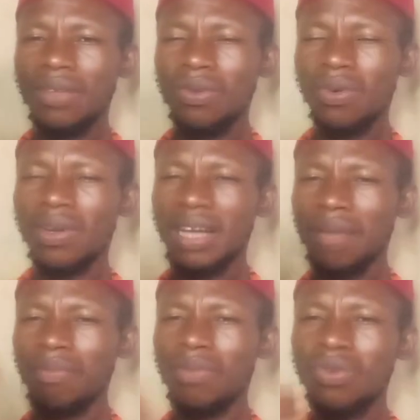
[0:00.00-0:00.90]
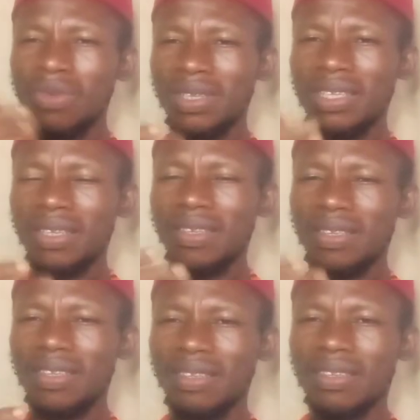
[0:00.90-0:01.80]
You can be using these
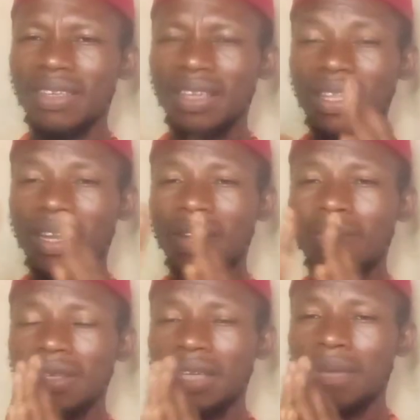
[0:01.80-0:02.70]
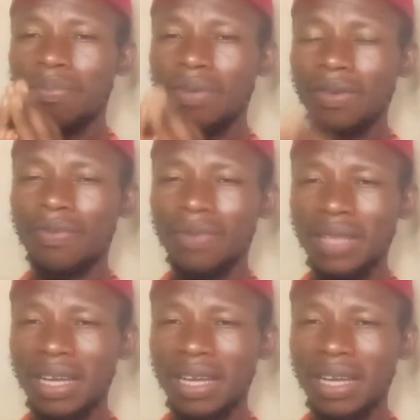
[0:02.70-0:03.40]
things. There are ones I prefer.